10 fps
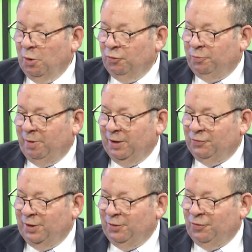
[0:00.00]
those
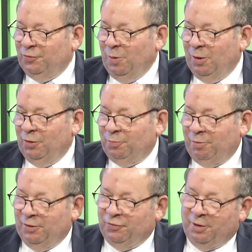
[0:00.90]
presidents, as well as
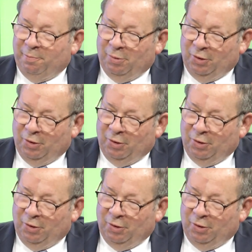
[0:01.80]
President